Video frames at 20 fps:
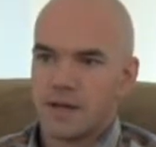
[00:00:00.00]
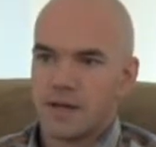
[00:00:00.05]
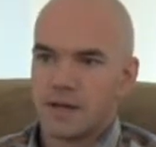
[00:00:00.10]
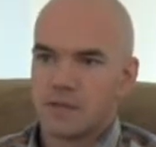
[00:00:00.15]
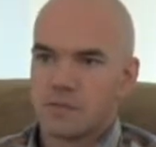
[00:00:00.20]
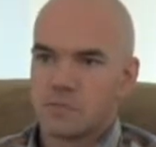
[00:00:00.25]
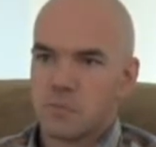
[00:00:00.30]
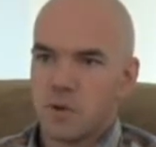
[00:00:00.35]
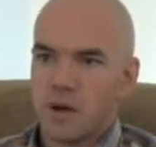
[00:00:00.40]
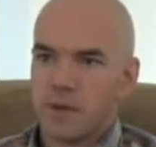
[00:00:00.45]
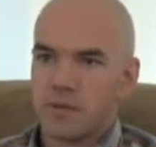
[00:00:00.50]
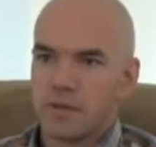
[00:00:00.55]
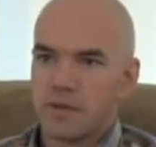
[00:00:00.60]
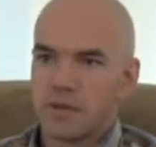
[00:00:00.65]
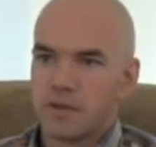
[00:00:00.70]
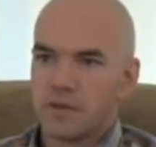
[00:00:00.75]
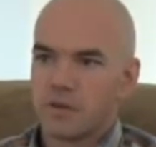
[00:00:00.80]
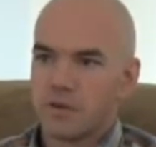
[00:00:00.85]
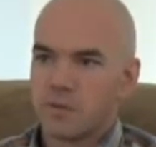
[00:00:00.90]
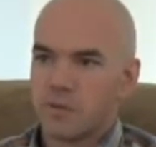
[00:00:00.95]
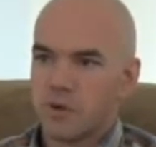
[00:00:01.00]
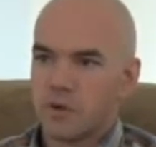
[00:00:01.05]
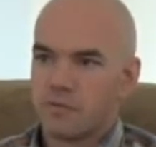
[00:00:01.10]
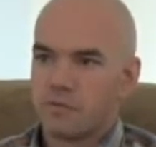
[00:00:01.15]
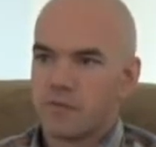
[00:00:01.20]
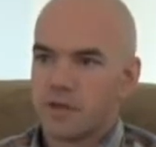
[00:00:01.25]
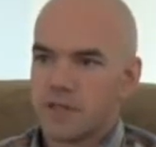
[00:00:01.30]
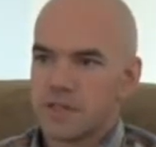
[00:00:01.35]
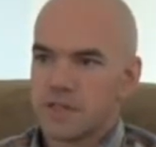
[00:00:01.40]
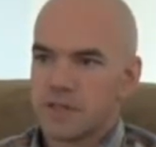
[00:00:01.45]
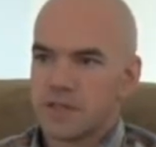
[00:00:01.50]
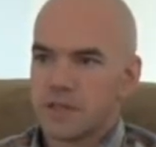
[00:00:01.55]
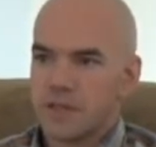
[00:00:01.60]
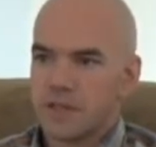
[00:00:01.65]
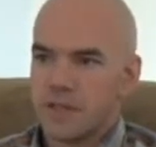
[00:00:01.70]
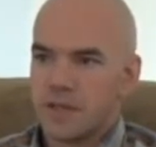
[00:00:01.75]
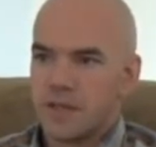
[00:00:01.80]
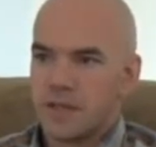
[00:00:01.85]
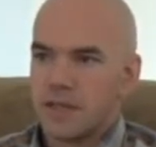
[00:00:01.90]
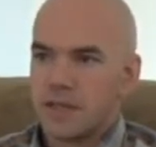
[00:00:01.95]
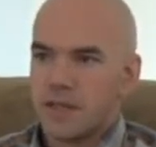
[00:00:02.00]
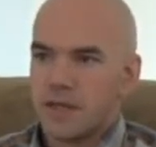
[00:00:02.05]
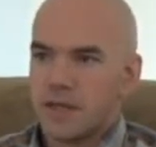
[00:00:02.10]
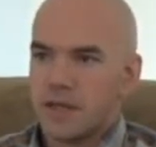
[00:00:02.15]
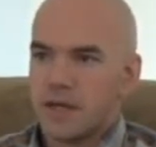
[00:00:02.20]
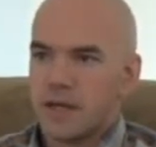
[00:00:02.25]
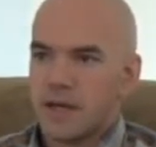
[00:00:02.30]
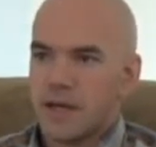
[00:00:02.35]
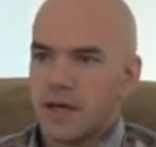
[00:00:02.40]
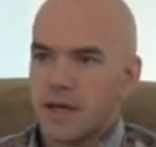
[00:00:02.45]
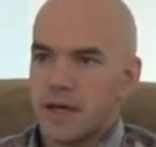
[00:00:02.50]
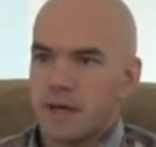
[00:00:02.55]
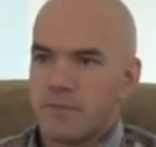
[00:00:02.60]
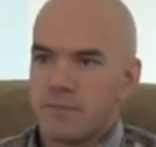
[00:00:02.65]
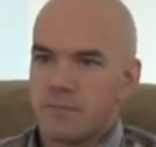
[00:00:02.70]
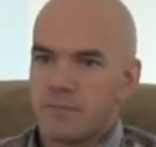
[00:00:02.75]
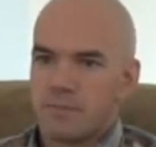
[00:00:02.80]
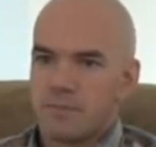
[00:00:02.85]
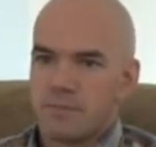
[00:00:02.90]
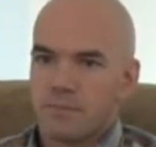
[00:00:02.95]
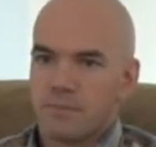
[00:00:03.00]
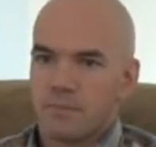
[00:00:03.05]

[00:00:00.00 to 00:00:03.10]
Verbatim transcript: is probably a little more fuzzy um,